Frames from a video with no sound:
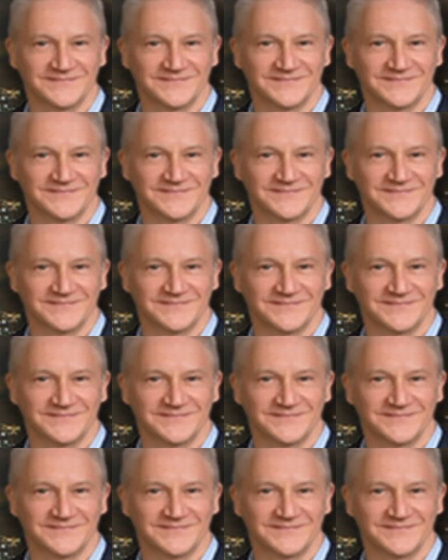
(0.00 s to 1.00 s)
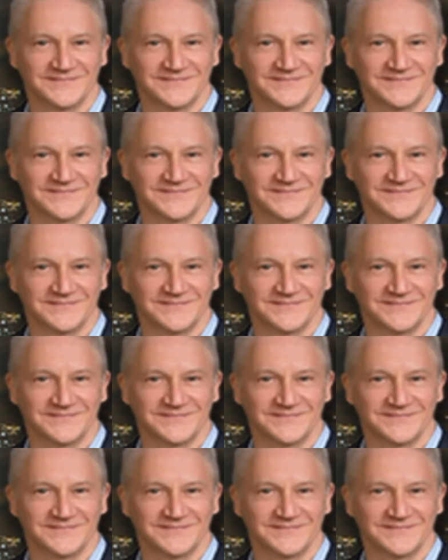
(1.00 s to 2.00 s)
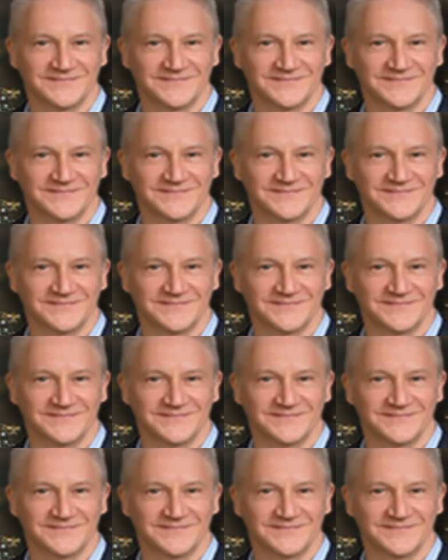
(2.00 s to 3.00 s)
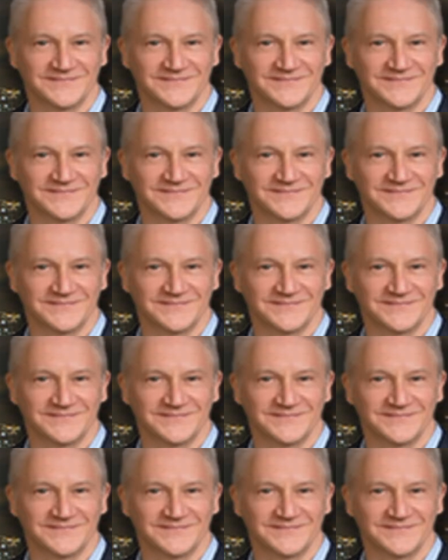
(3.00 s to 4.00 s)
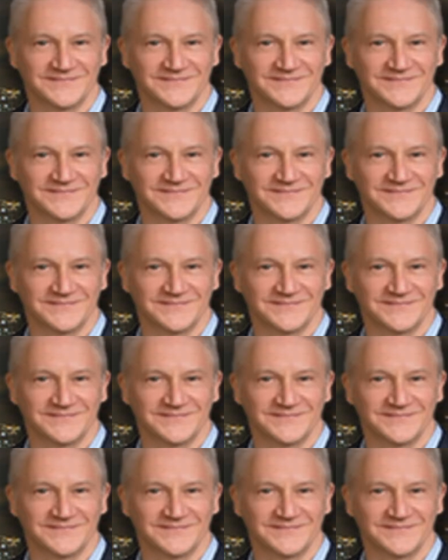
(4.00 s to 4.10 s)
(no lip movement)